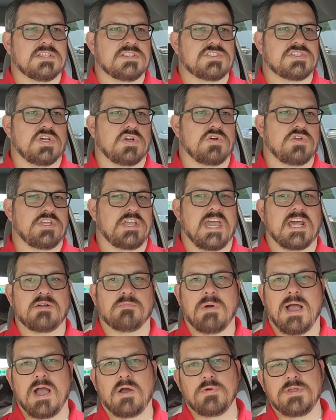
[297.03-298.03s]
So you got a
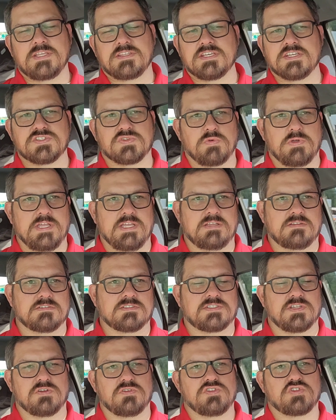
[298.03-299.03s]
bye week this week.
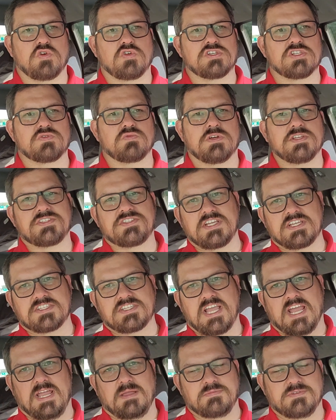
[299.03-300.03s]
So Georgia's won
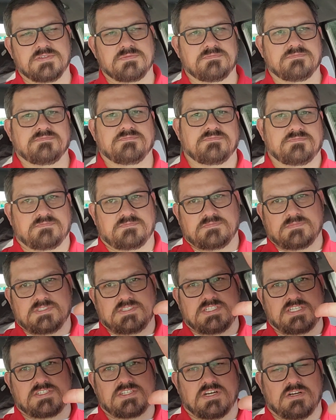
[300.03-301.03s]
six games,
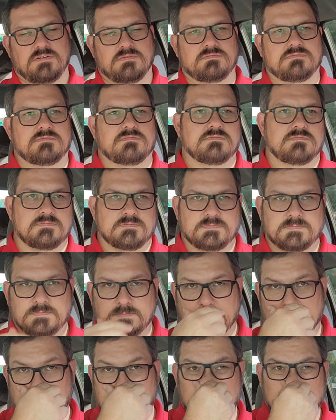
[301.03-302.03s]
six and
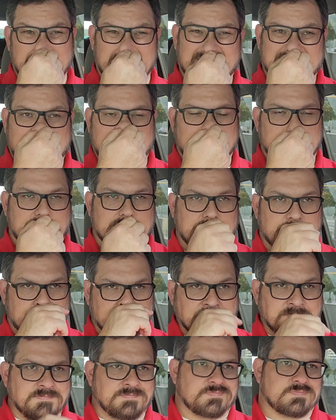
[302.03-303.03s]
zero,
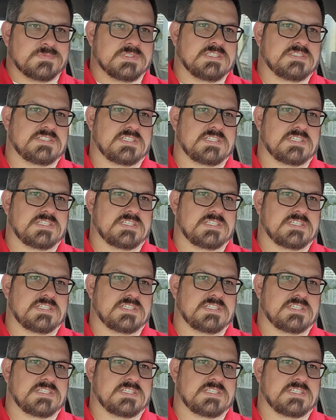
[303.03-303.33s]
oh.